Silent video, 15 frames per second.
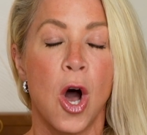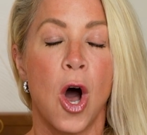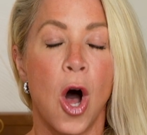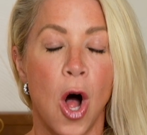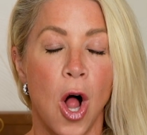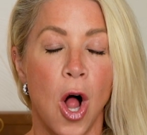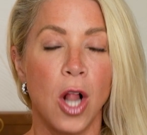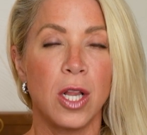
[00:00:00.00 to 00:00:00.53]

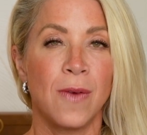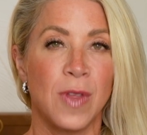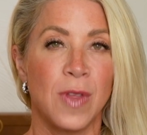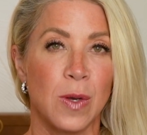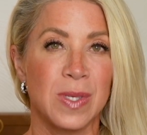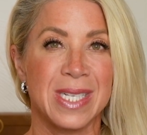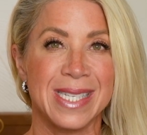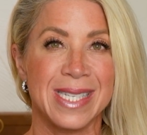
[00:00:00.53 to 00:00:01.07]
All of
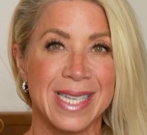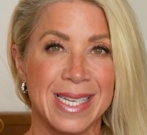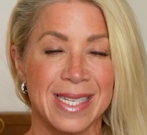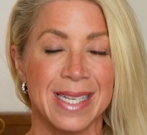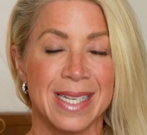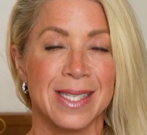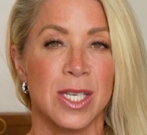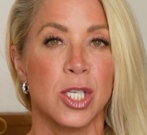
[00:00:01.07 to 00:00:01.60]
those
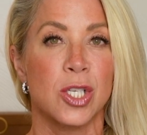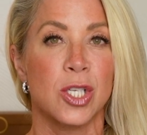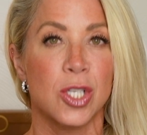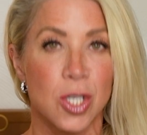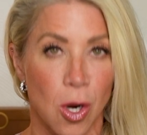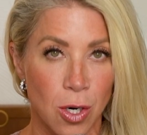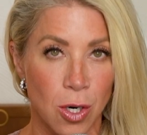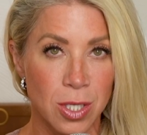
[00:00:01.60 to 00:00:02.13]
diseases
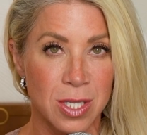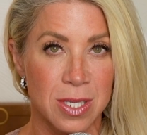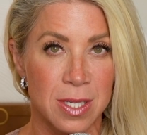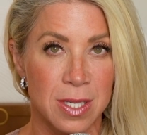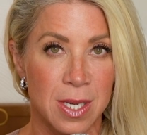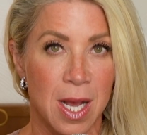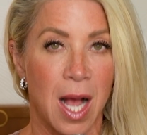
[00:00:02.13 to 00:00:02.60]
start